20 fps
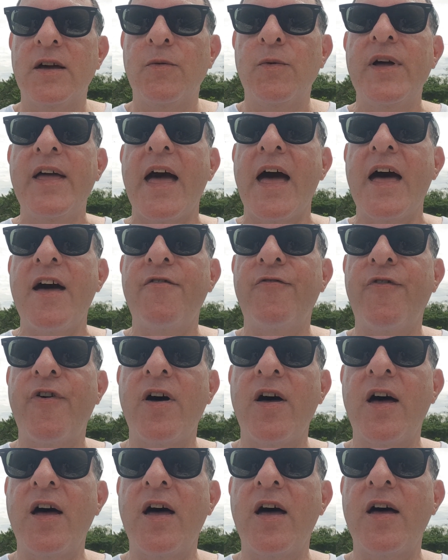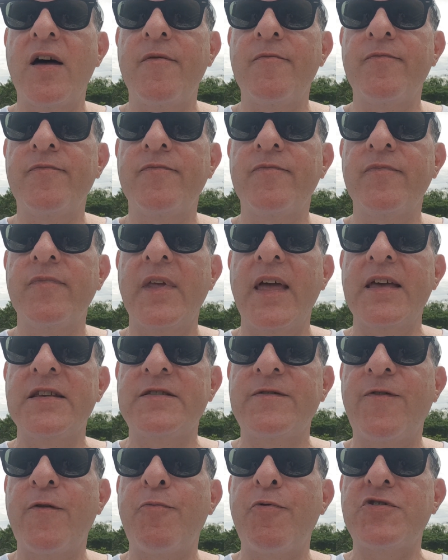We have,
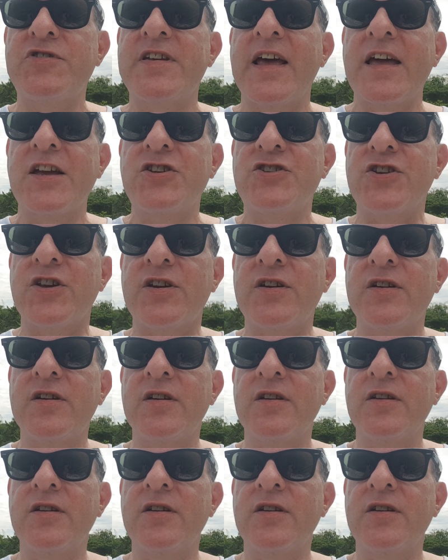it's for protection.